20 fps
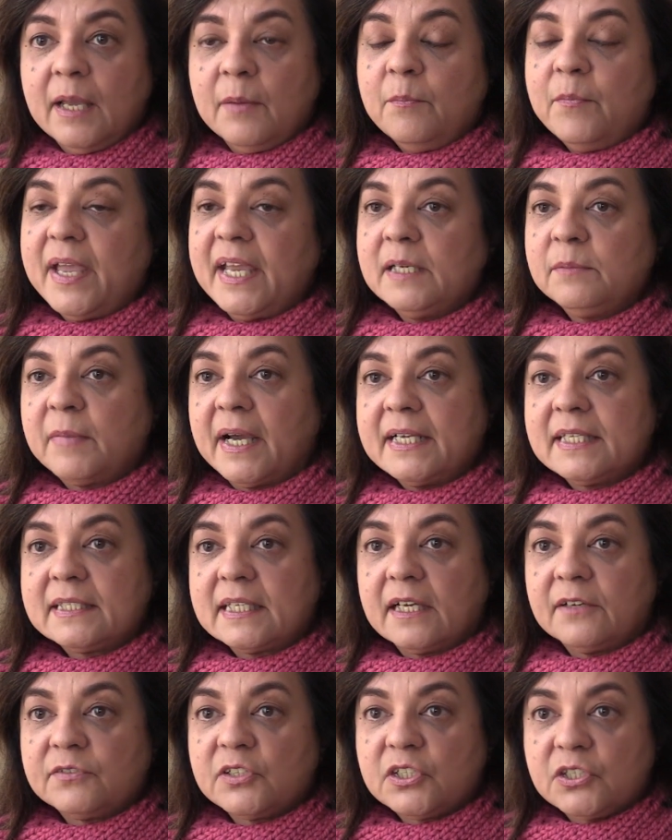made
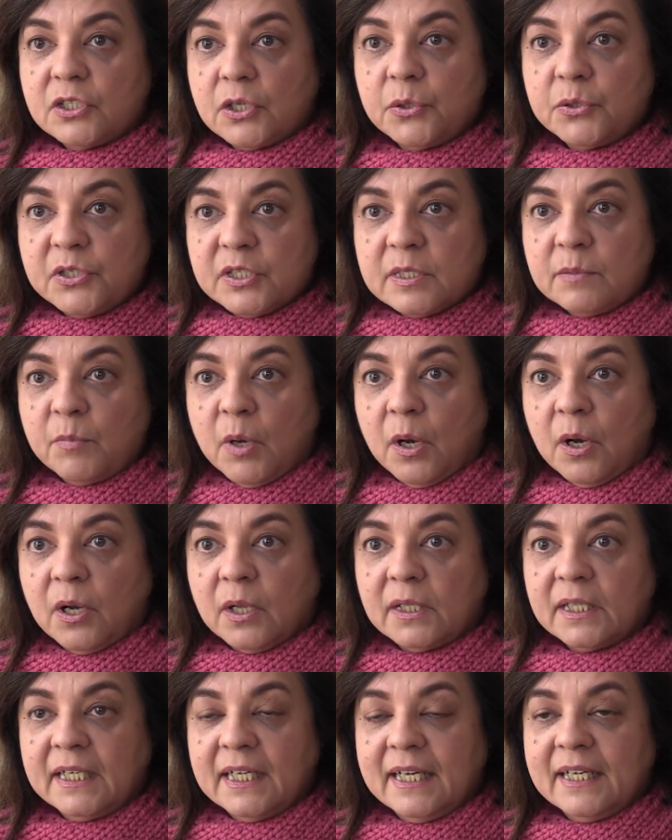myself so
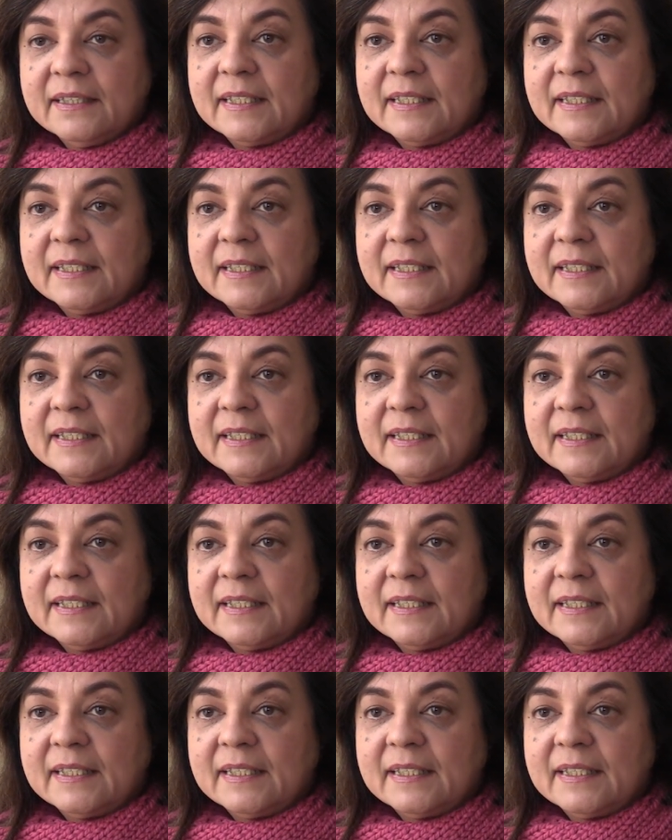small,